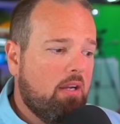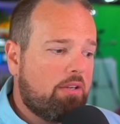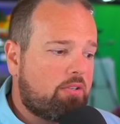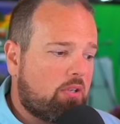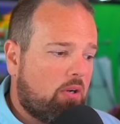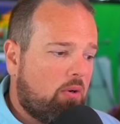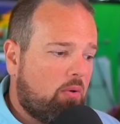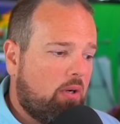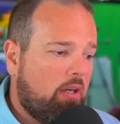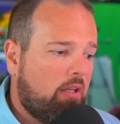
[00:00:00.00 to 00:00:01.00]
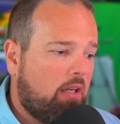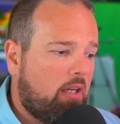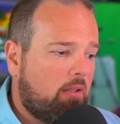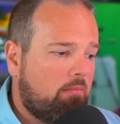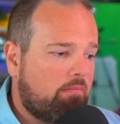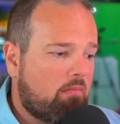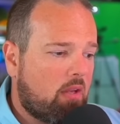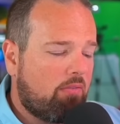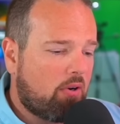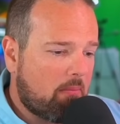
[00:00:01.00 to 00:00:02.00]
So, um,
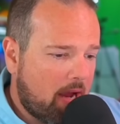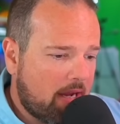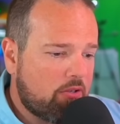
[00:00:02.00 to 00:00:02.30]
for a man